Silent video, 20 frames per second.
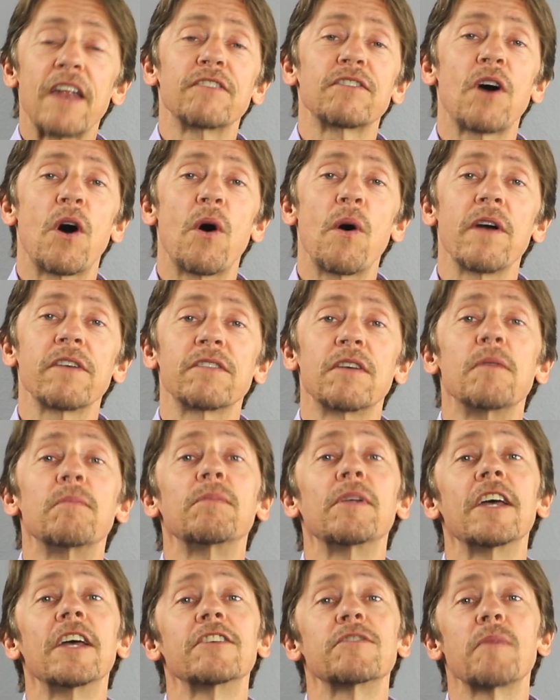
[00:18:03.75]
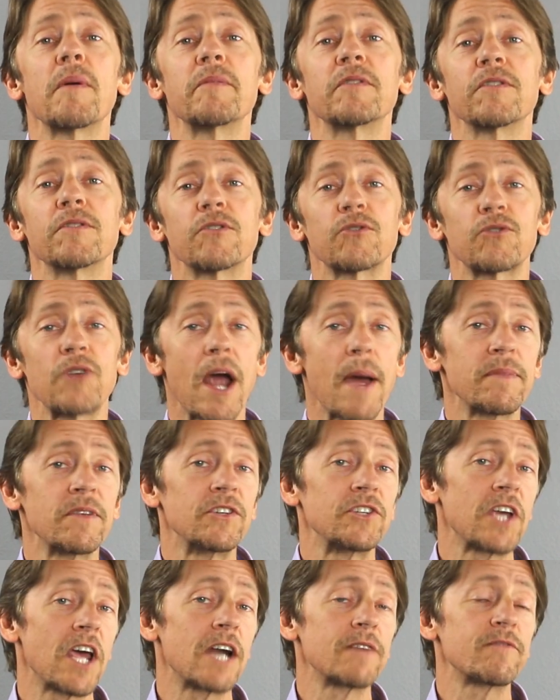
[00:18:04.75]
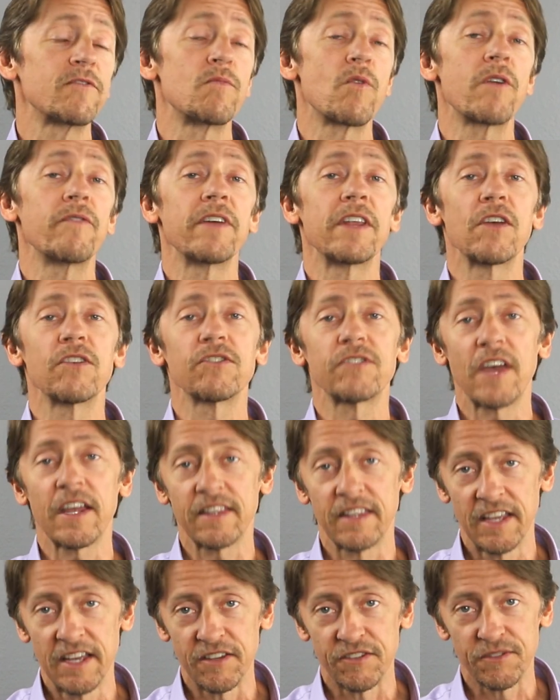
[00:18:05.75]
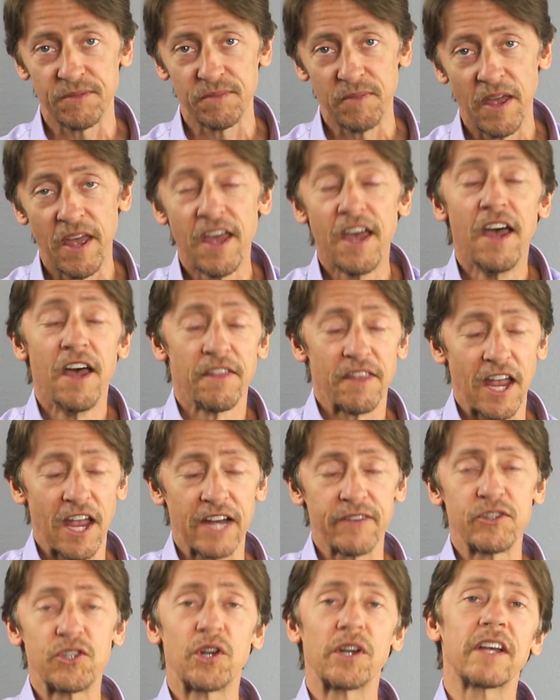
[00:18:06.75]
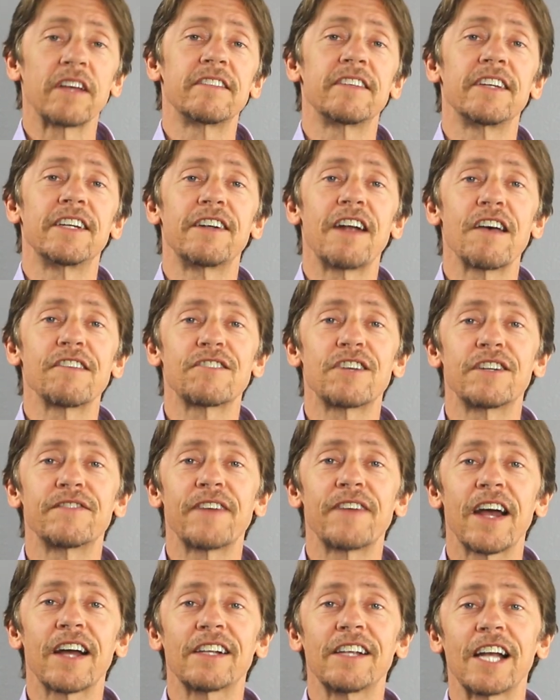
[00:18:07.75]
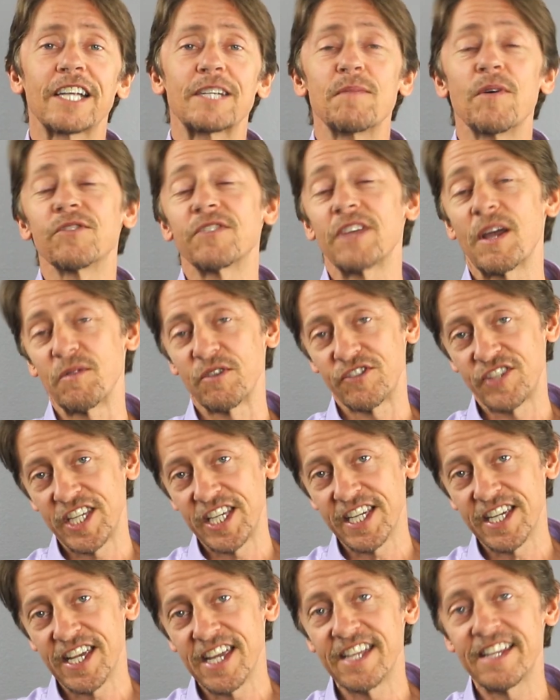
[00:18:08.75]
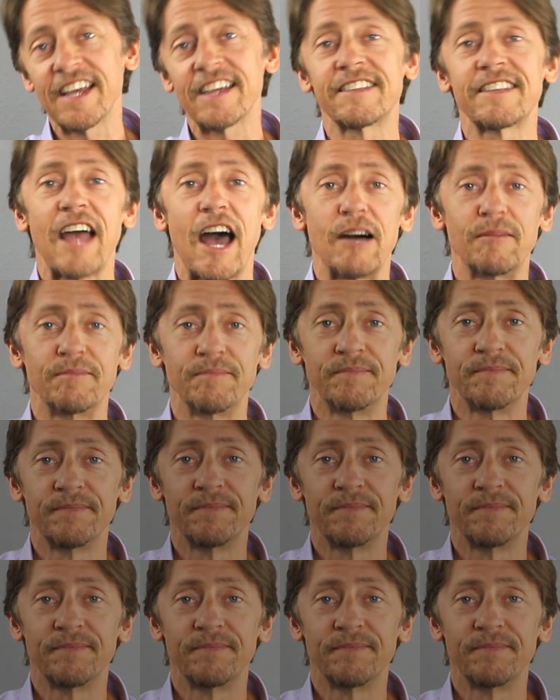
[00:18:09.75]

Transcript: as always, please remember to subscribe to the channel for more videos like this. Thank you for joining us here at Certified Collectibles, and we'll see you again next time.